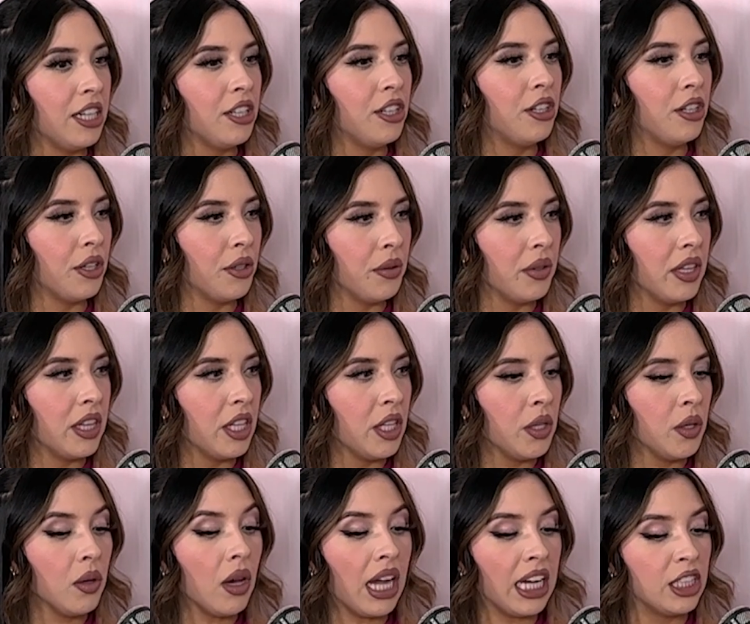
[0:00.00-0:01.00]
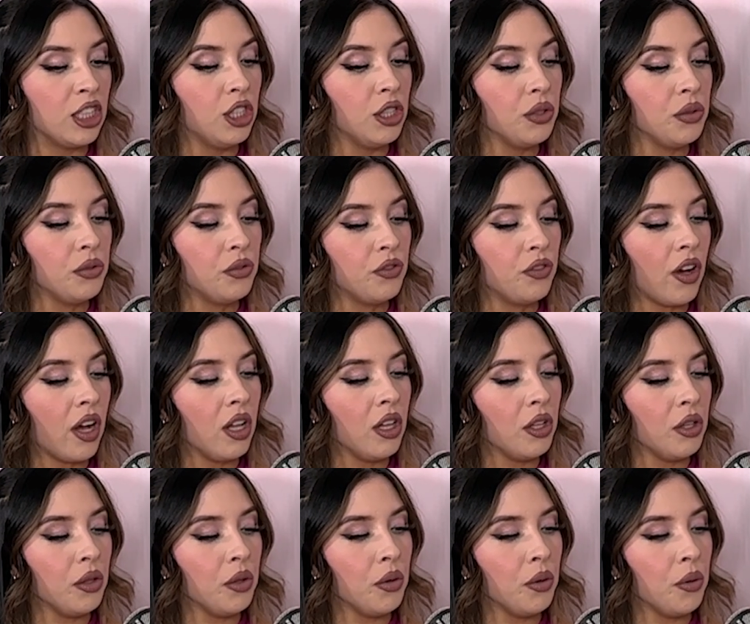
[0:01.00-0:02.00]
agree with you. I do
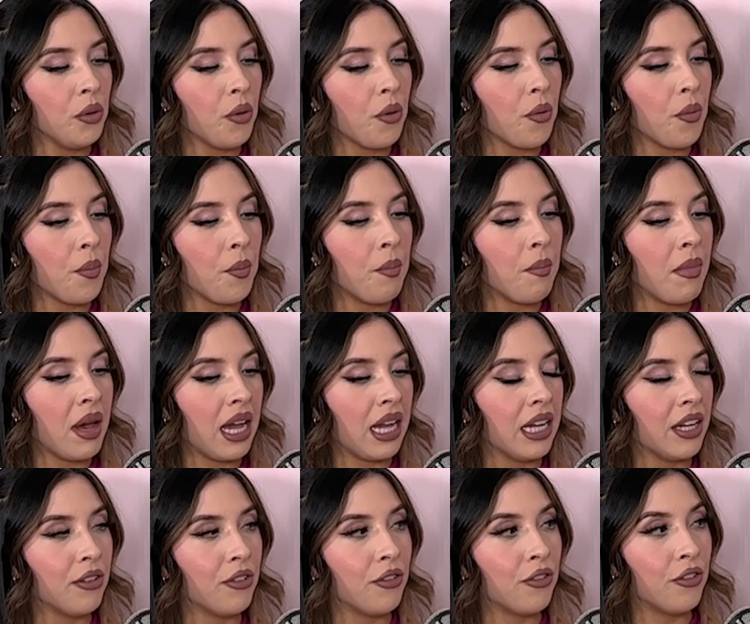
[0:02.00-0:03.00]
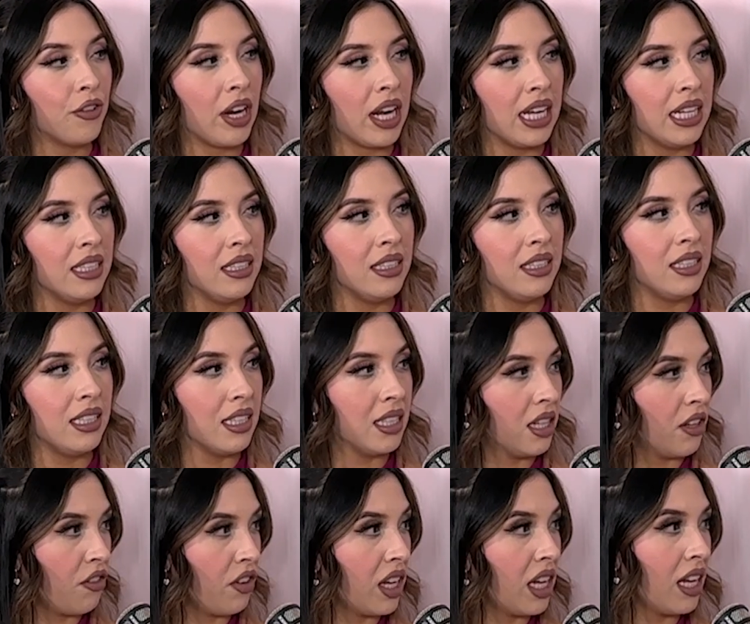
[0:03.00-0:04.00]
follow my friends'
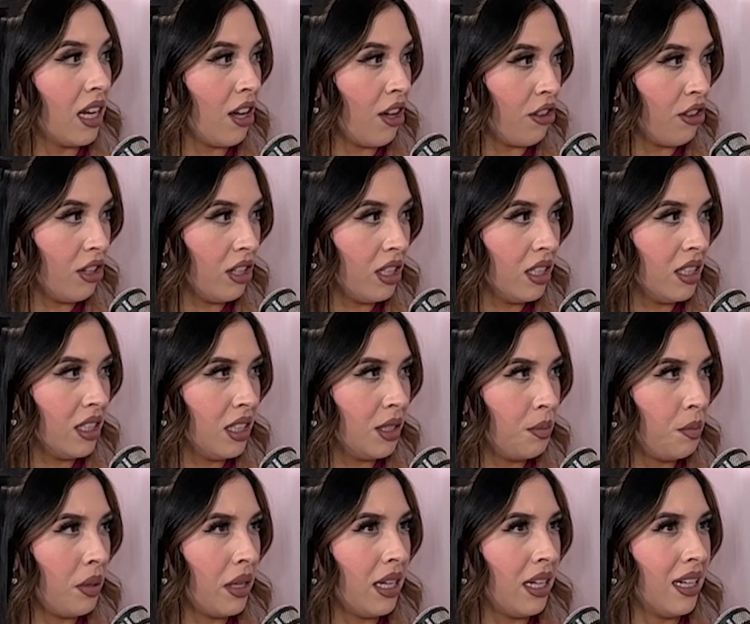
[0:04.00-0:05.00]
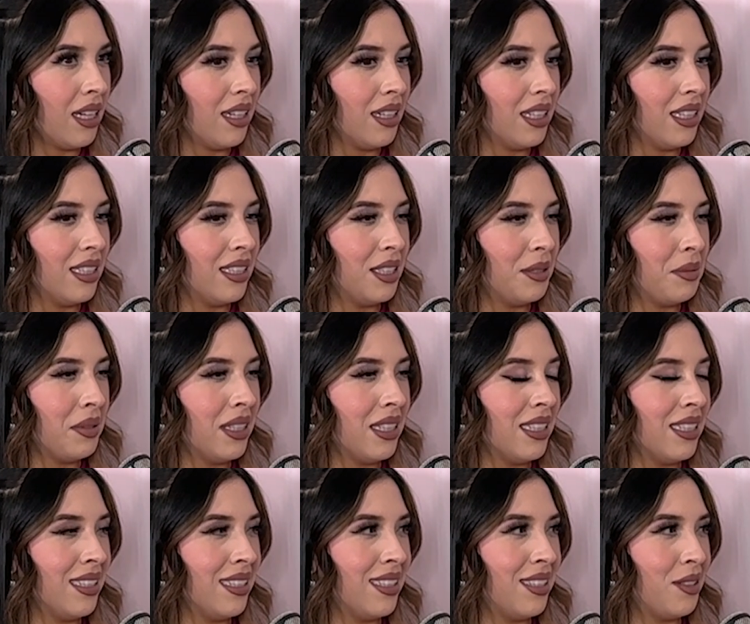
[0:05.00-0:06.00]
significant others, but it's
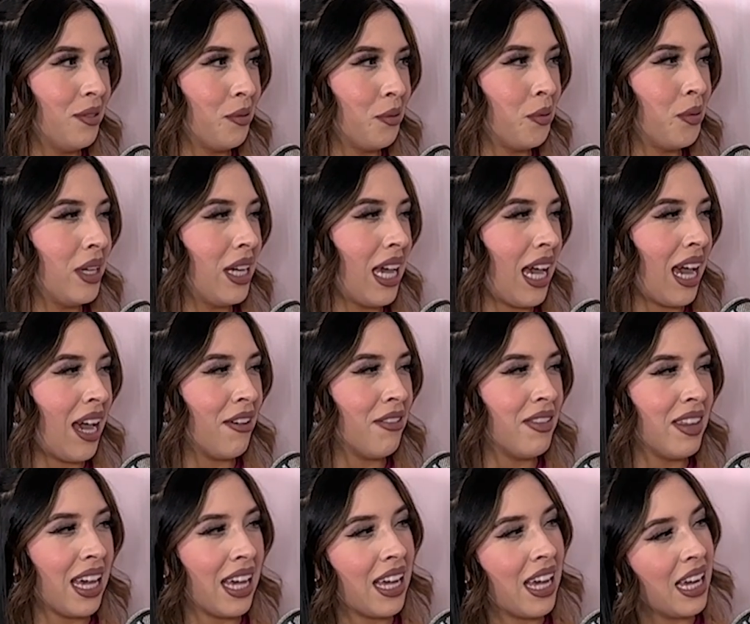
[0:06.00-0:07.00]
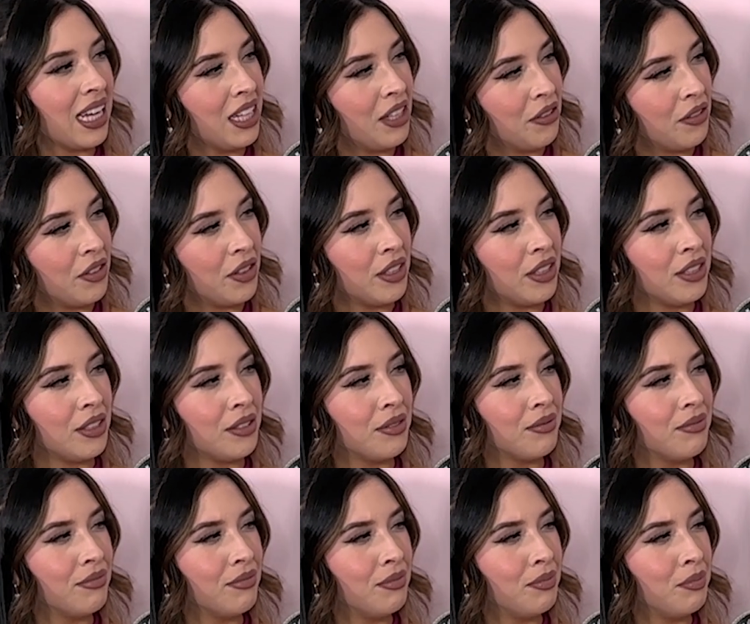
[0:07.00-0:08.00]
because we have that kind of a
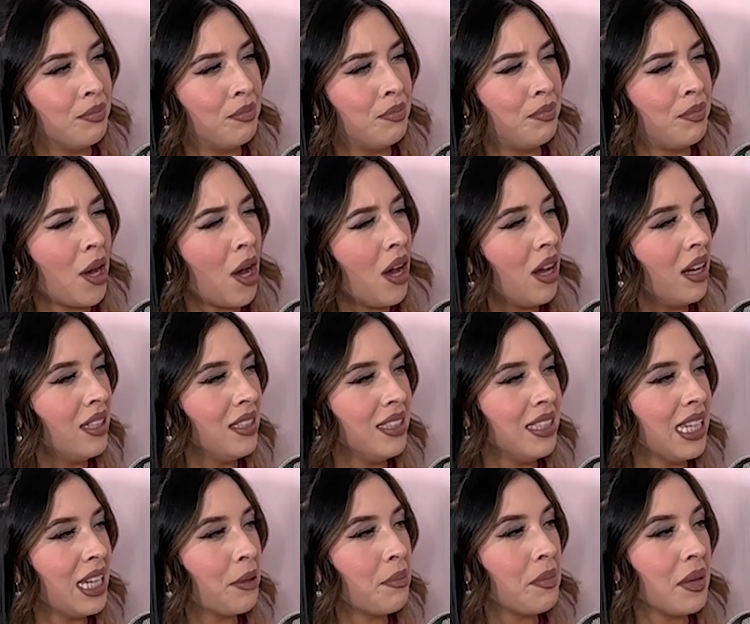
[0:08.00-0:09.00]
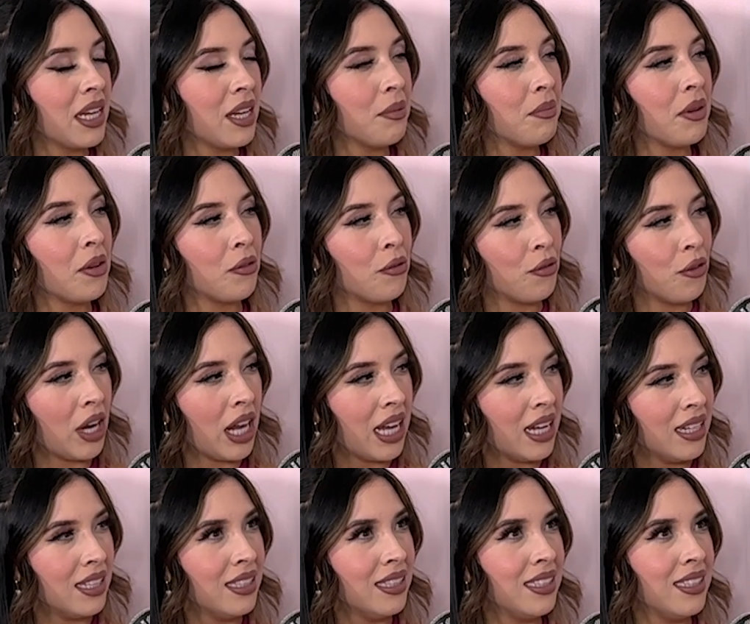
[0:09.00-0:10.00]
bond, like me and my
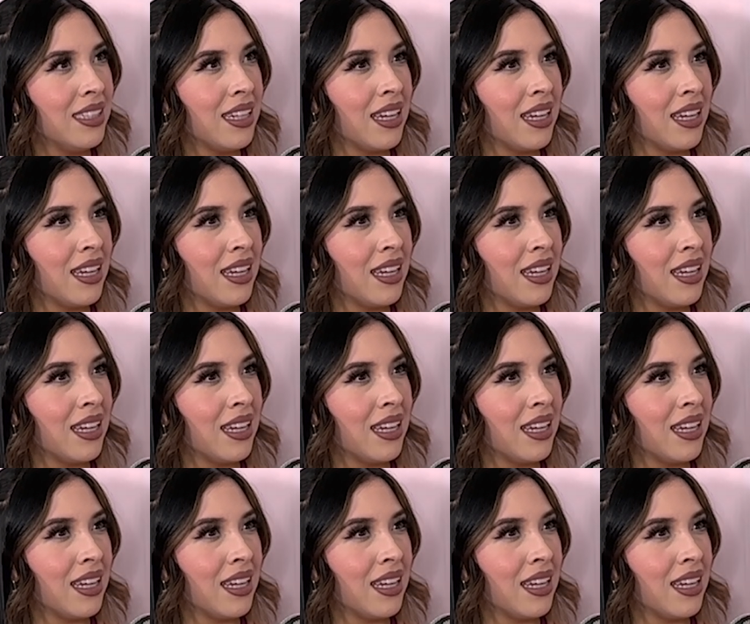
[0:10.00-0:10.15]
friends.